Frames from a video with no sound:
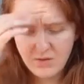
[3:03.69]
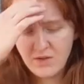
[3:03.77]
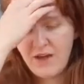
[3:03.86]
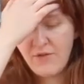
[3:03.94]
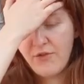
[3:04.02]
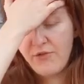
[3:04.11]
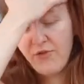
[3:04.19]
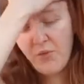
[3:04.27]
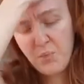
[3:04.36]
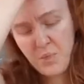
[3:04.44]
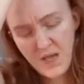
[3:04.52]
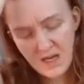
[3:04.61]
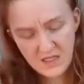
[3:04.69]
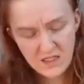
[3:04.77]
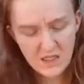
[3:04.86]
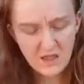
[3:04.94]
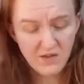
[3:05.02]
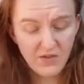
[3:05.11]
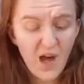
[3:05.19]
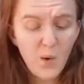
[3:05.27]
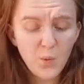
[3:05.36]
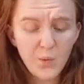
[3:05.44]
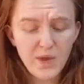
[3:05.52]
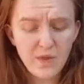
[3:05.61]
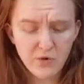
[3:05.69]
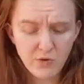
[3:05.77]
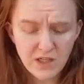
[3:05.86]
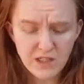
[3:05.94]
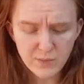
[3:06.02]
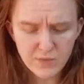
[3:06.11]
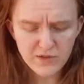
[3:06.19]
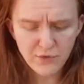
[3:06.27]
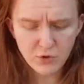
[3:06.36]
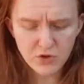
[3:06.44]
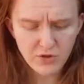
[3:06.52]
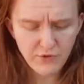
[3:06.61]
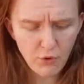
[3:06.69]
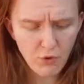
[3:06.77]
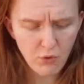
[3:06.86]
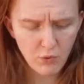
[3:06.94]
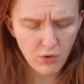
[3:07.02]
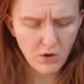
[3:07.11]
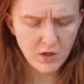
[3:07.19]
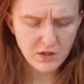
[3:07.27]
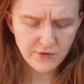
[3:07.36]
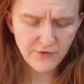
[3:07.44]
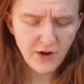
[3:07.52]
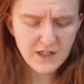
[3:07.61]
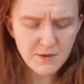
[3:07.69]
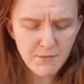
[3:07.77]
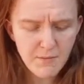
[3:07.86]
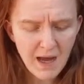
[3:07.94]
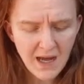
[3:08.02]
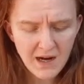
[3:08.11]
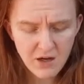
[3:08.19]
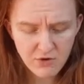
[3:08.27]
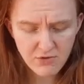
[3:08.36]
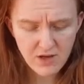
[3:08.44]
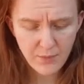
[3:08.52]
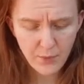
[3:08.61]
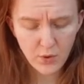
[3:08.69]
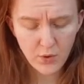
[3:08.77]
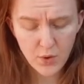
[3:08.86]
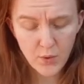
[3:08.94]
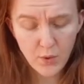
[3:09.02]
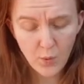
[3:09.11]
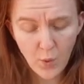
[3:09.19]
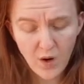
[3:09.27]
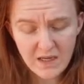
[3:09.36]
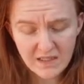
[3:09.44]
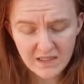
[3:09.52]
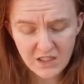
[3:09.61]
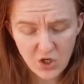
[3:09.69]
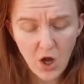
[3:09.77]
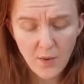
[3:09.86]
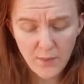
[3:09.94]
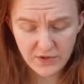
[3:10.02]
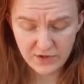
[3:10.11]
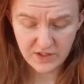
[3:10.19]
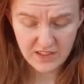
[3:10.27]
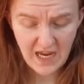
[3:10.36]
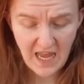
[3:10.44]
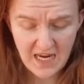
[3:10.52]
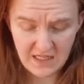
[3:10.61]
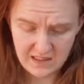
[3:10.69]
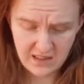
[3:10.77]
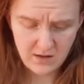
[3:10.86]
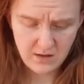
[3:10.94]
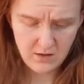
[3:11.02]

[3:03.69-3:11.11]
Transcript: "Heaven forbid! That would be the greatest misfortune of all, to find a man agreeable who one is determined to hate.